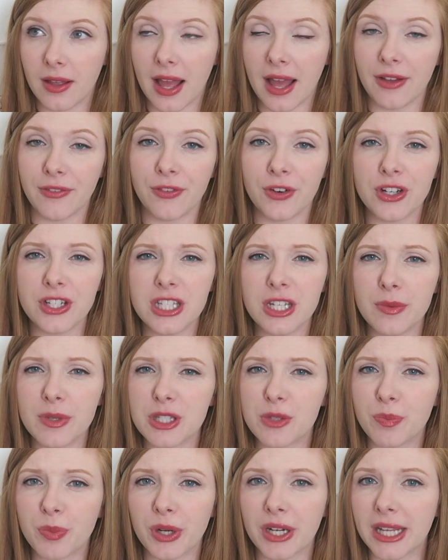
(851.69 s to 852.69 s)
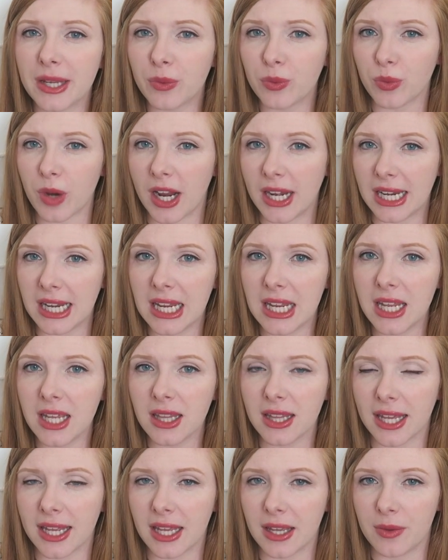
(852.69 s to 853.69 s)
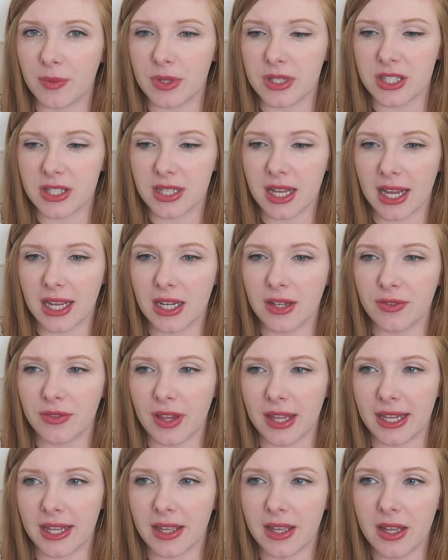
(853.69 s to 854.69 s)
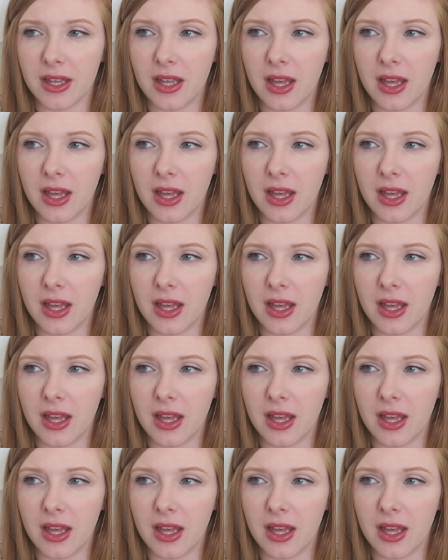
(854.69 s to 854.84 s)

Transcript: At first it was pretty runny, like it was kind of like